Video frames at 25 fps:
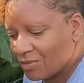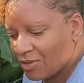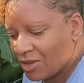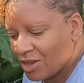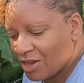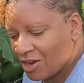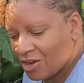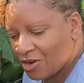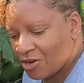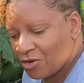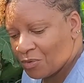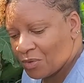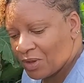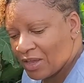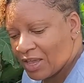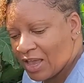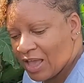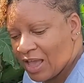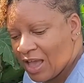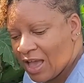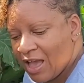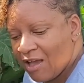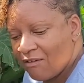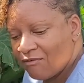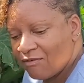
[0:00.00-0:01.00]
Here we
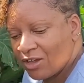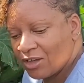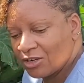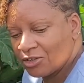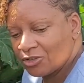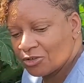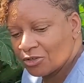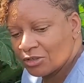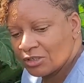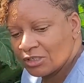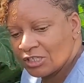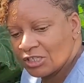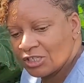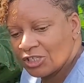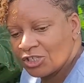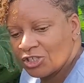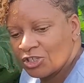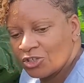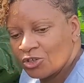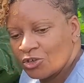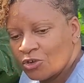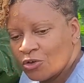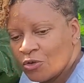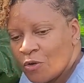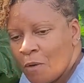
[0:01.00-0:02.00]
have a
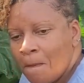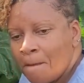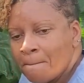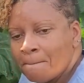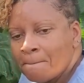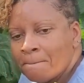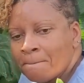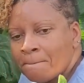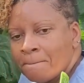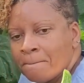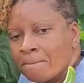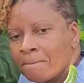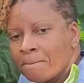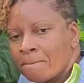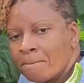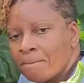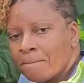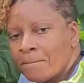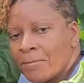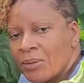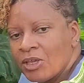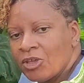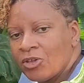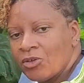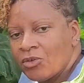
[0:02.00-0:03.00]
traditional,
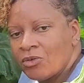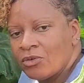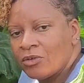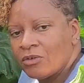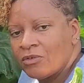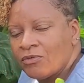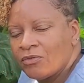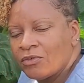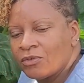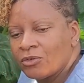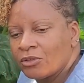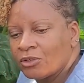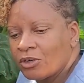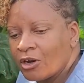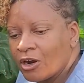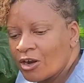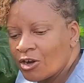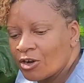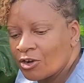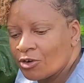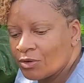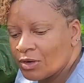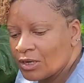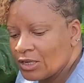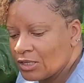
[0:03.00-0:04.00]
beautiful dark
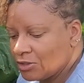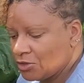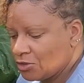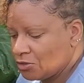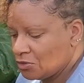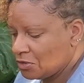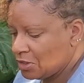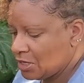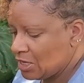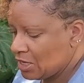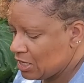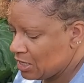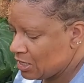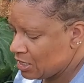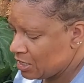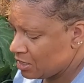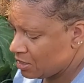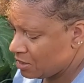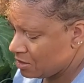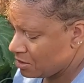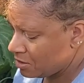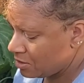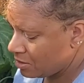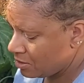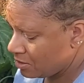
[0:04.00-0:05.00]
green zucchini.
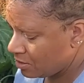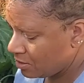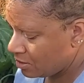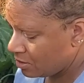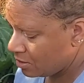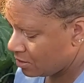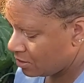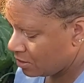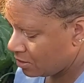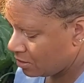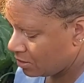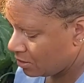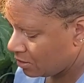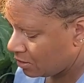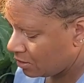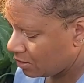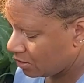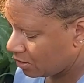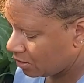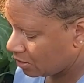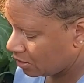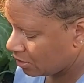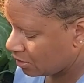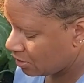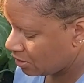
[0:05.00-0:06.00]

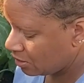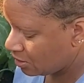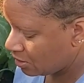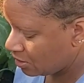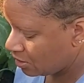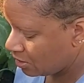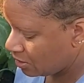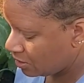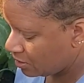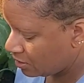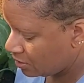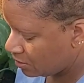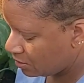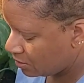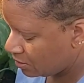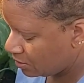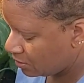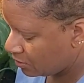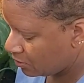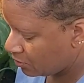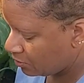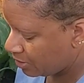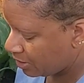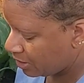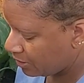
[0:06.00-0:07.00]
Looks good, a
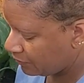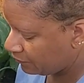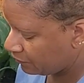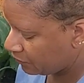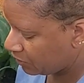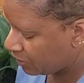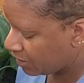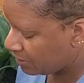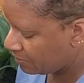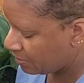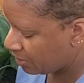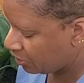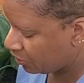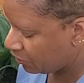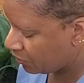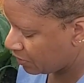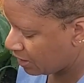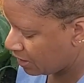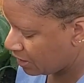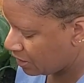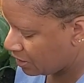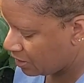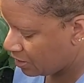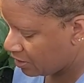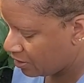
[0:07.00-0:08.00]
little bit of damage right
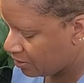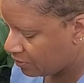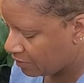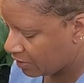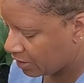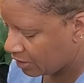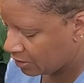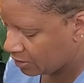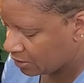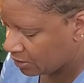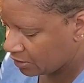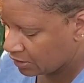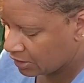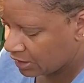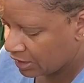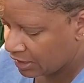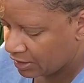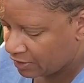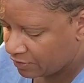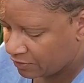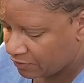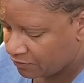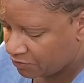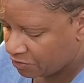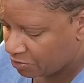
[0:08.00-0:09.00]
there. That looks like
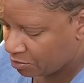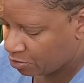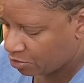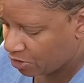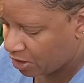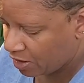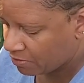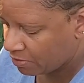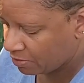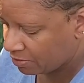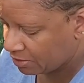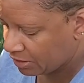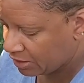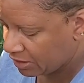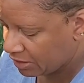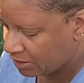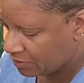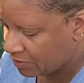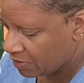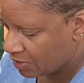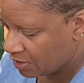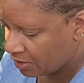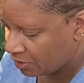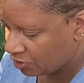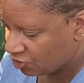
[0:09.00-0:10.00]
from probably
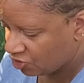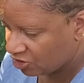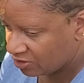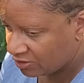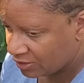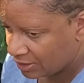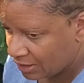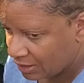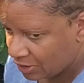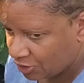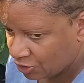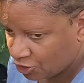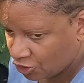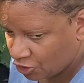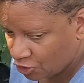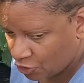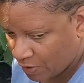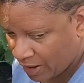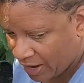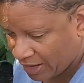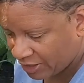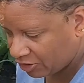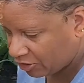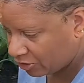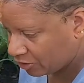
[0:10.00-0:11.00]
just getting
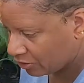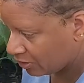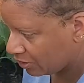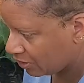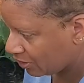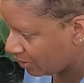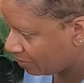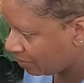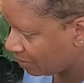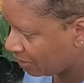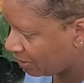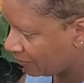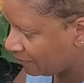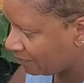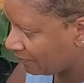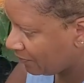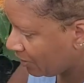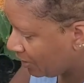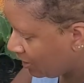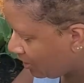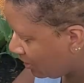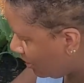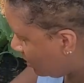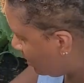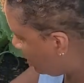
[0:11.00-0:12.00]
scratched or something.
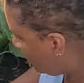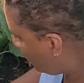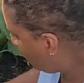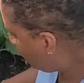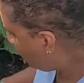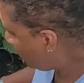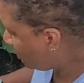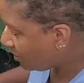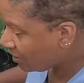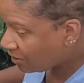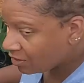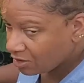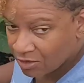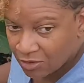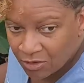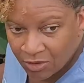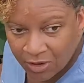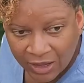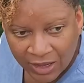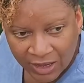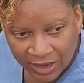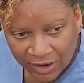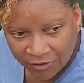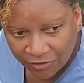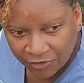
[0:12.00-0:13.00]
Oh,
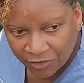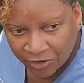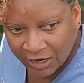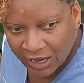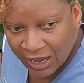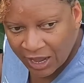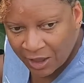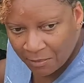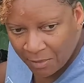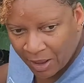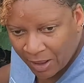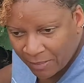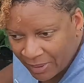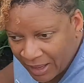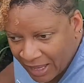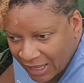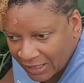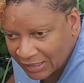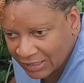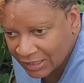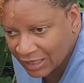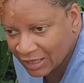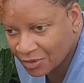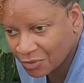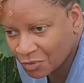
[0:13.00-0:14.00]
I forgot my
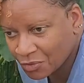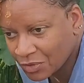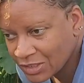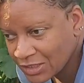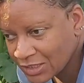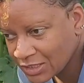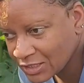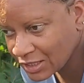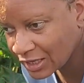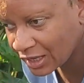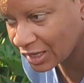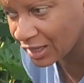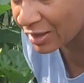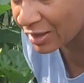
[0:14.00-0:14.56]
basket. One second.